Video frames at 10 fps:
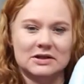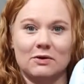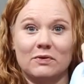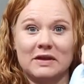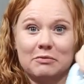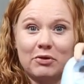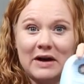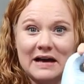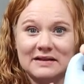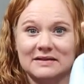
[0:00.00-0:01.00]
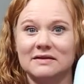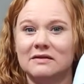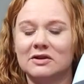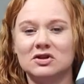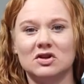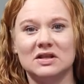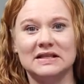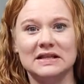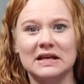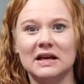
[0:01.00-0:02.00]
So the press, so you can
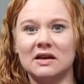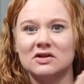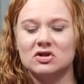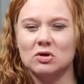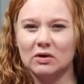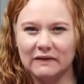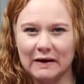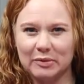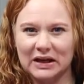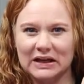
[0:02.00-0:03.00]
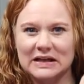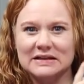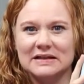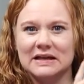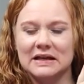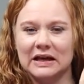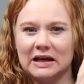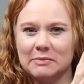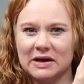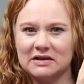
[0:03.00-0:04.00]
see sort of how big it is in
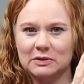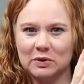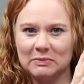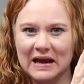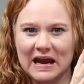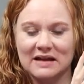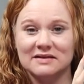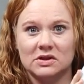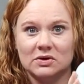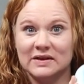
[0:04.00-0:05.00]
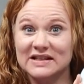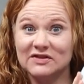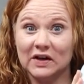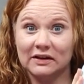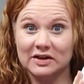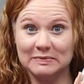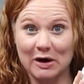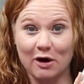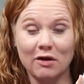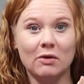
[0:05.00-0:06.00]
comparison with my hands. So it is fairly
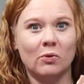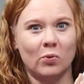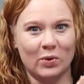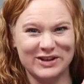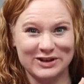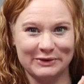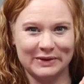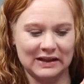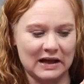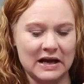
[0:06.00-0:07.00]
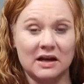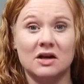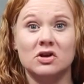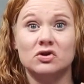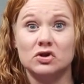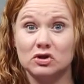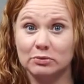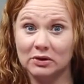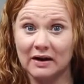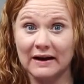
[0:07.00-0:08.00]
small, which I really like.
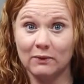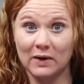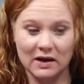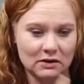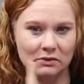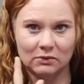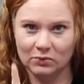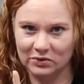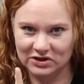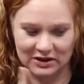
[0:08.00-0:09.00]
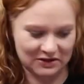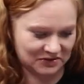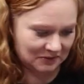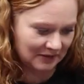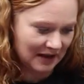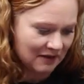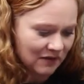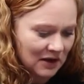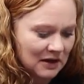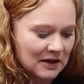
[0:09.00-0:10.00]
Super lightweight, which I also
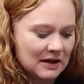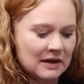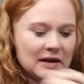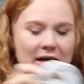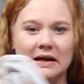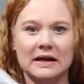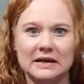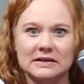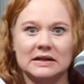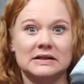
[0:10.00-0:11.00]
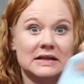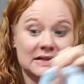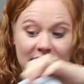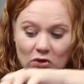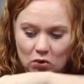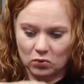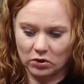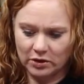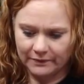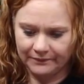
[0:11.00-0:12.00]
love. And it does have a
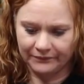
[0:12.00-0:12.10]
cord.